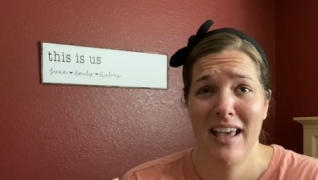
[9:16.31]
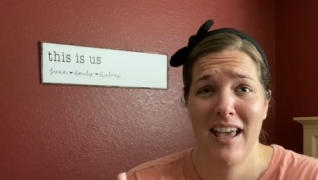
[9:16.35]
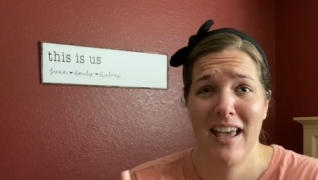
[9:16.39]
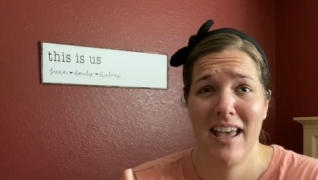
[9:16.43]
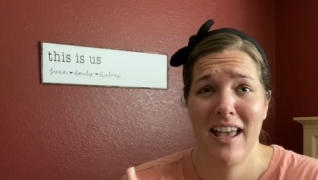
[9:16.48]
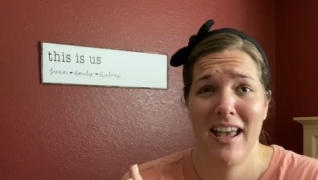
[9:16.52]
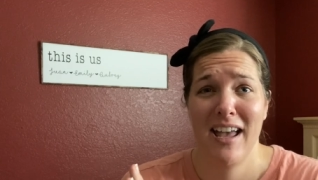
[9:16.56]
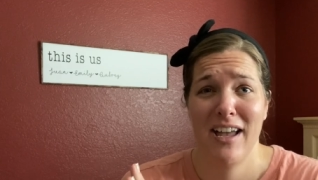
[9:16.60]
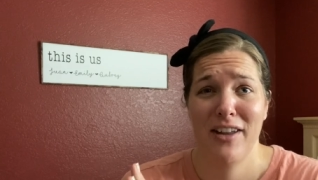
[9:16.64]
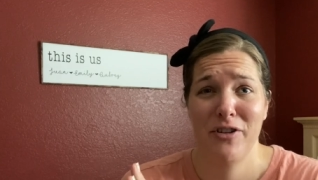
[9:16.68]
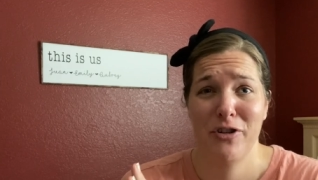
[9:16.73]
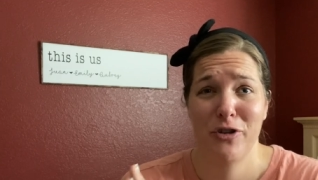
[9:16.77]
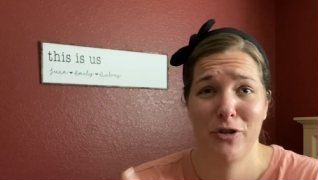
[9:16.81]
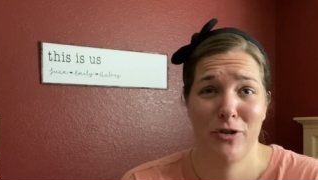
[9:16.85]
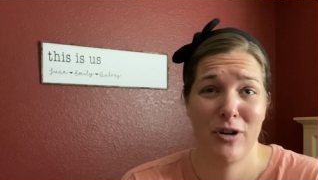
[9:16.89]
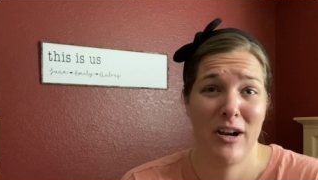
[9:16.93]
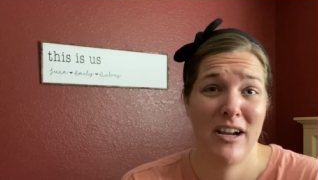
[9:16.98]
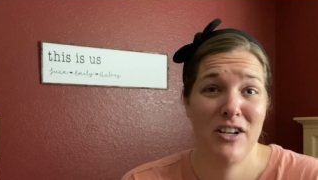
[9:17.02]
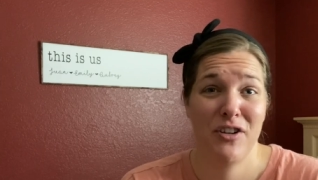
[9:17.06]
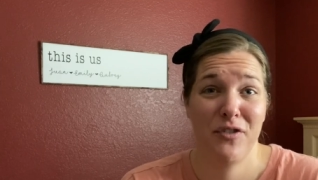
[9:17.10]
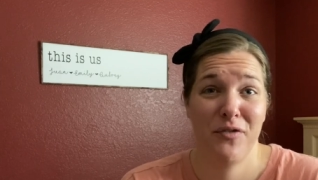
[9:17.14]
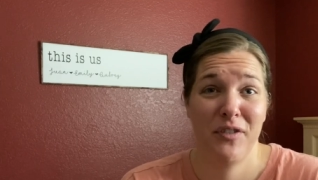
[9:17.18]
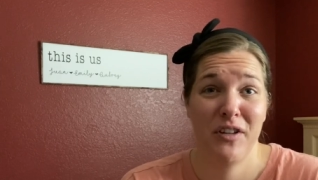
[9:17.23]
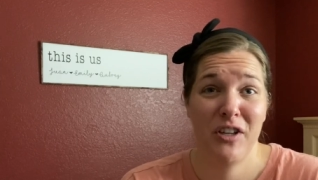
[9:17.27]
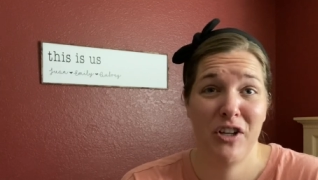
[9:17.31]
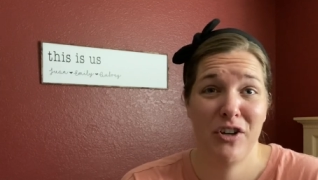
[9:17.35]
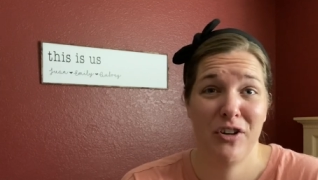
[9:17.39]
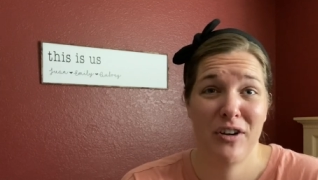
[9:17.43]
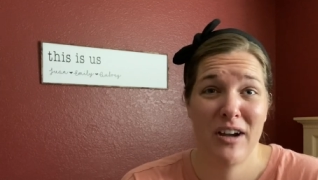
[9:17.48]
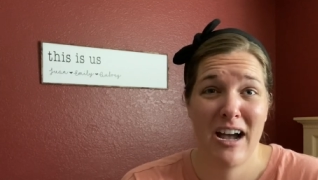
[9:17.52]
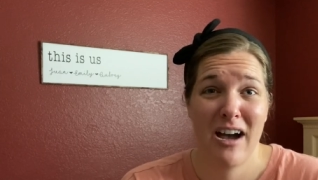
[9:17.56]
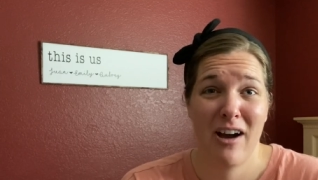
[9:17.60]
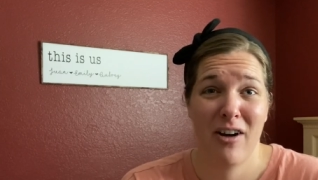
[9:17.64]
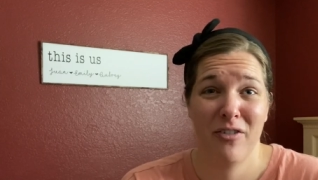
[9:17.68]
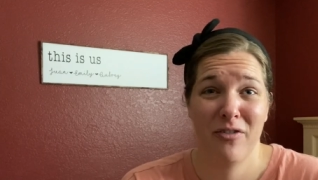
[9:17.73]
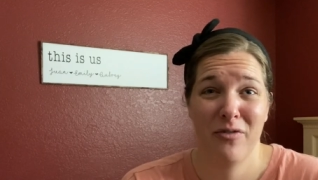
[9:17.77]
and you're trying to figure
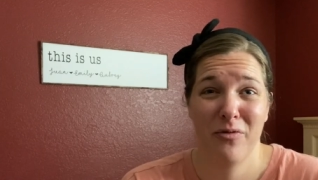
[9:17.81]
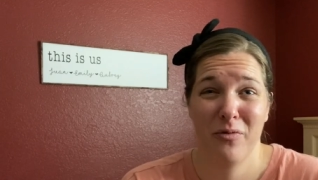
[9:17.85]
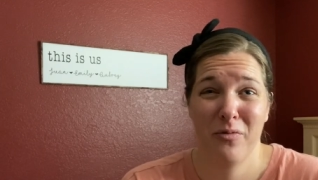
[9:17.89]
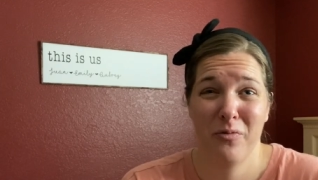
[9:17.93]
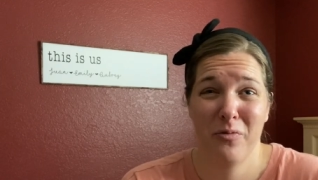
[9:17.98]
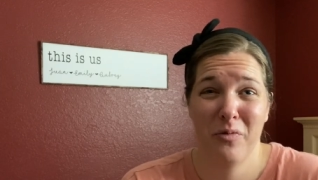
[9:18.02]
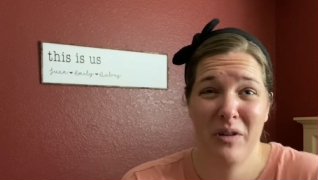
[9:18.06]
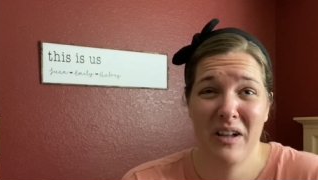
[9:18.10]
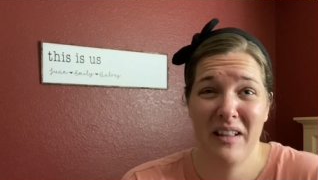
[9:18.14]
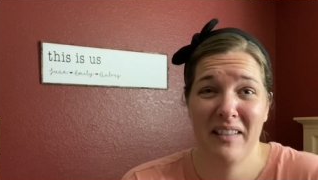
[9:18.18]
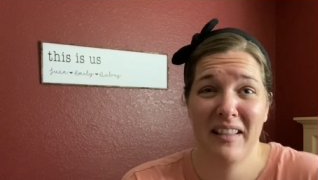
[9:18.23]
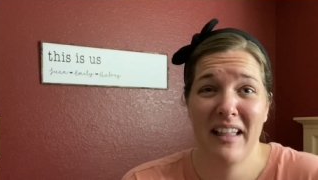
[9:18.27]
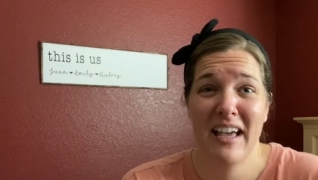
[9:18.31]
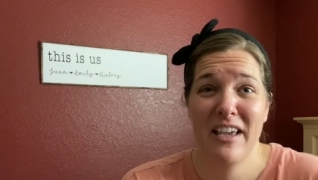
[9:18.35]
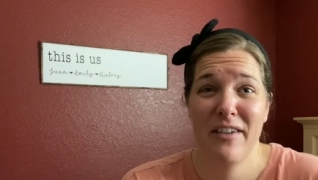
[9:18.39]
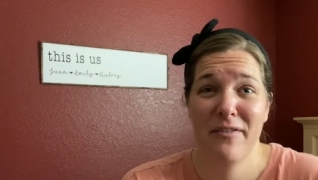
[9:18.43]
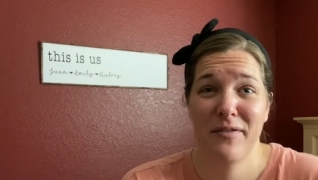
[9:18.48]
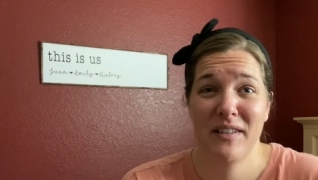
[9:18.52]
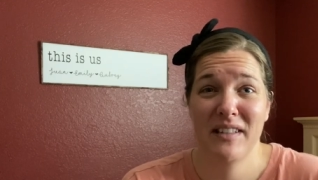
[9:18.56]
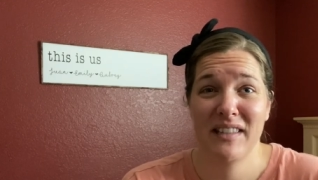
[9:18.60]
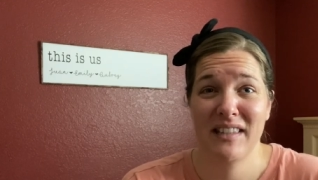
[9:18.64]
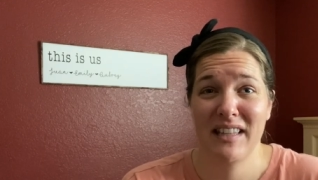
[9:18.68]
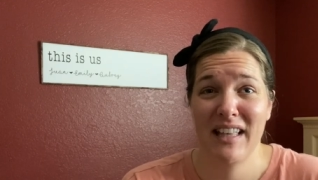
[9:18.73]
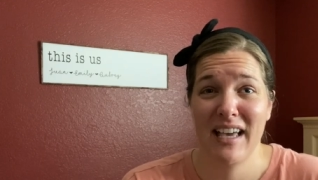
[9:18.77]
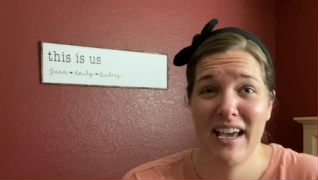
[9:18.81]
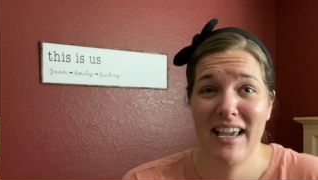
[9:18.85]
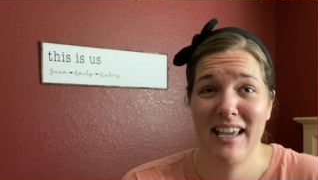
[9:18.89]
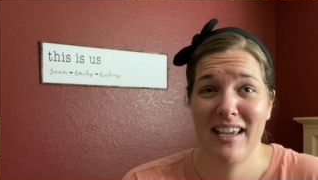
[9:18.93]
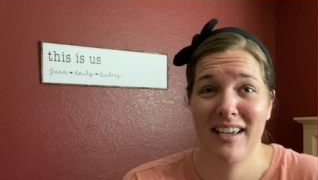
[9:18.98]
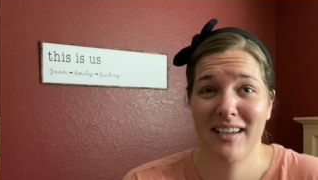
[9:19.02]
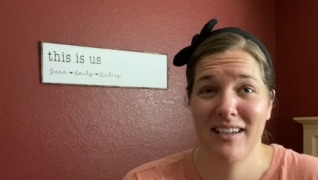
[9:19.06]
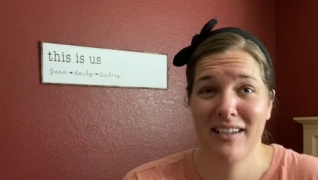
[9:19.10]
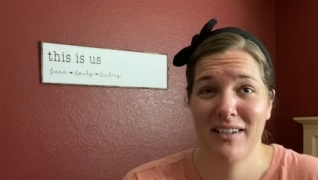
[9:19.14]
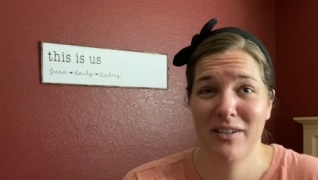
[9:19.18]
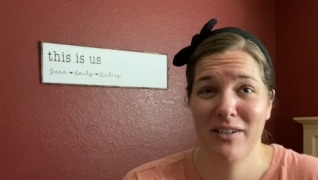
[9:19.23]
out what life is like